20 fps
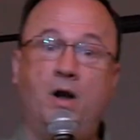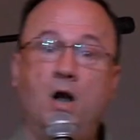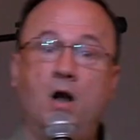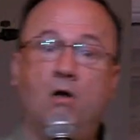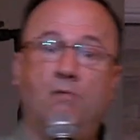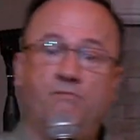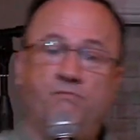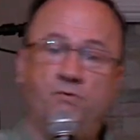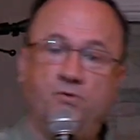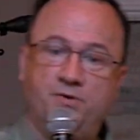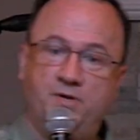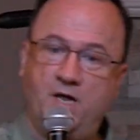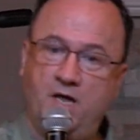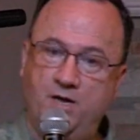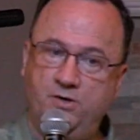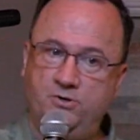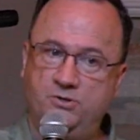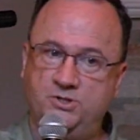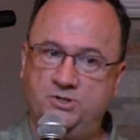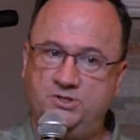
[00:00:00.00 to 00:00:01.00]
helpful to
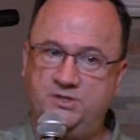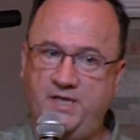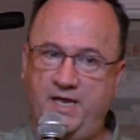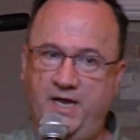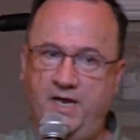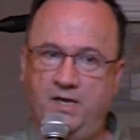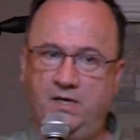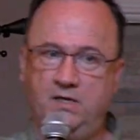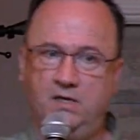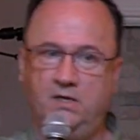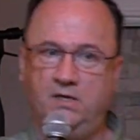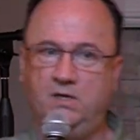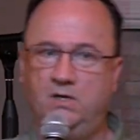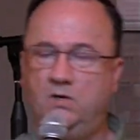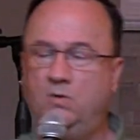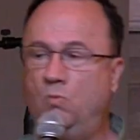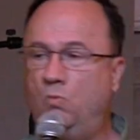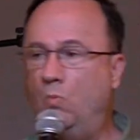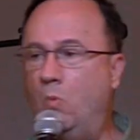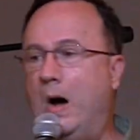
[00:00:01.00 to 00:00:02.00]
understand
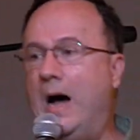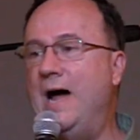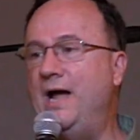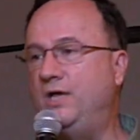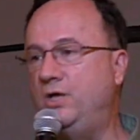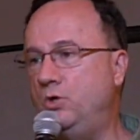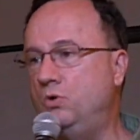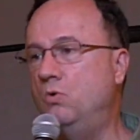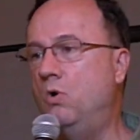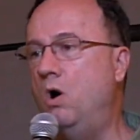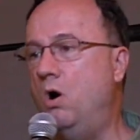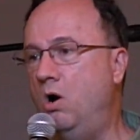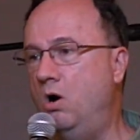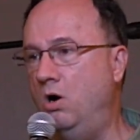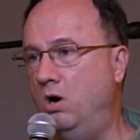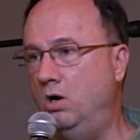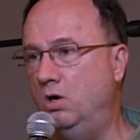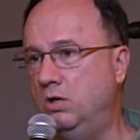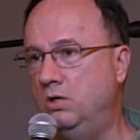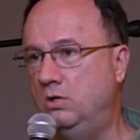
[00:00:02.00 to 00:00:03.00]
why you
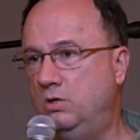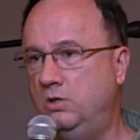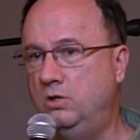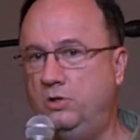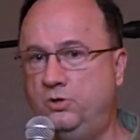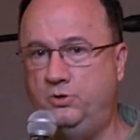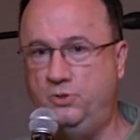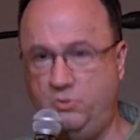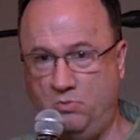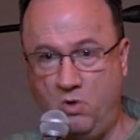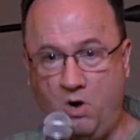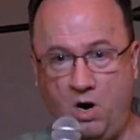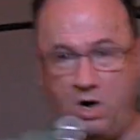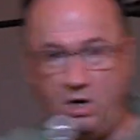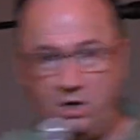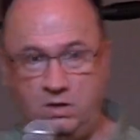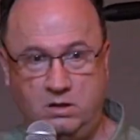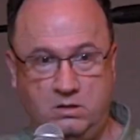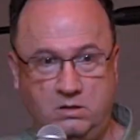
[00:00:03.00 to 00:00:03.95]
are who you are.